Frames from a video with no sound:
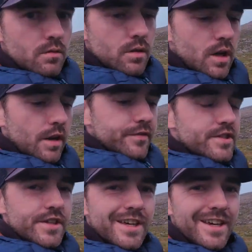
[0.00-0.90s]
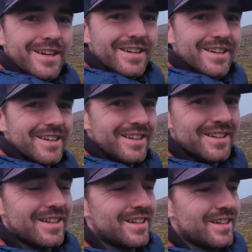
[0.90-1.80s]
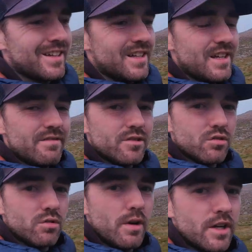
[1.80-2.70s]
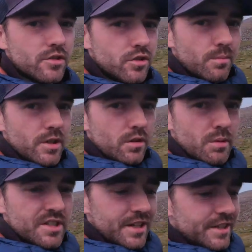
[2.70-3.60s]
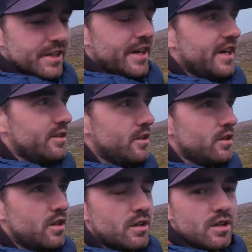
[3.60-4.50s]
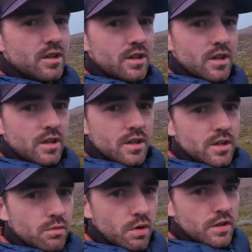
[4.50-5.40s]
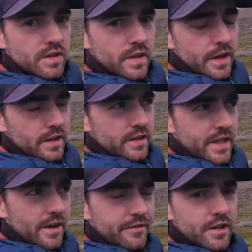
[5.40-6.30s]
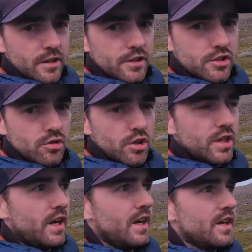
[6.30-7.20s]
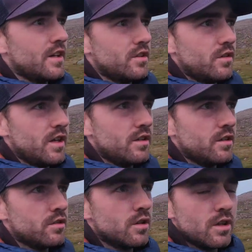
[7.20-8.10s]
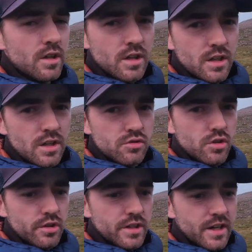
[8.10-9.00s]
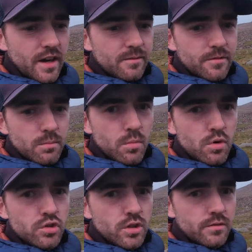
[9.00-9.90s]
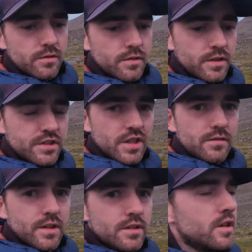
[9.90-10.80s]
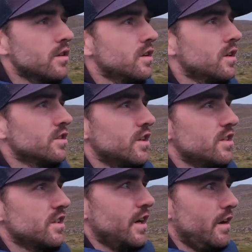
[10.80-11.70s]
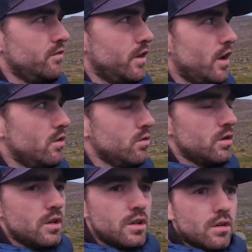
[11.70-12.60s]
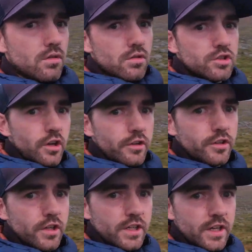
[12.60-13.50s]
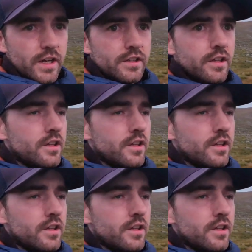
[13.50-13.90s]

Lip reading: Well, I have to say, even though the weather's not been on my side again, the wind definitely destroyed the hike and the rain has ruined the camp for most of this evening. It's nice to get out now, although it's starting to rain again.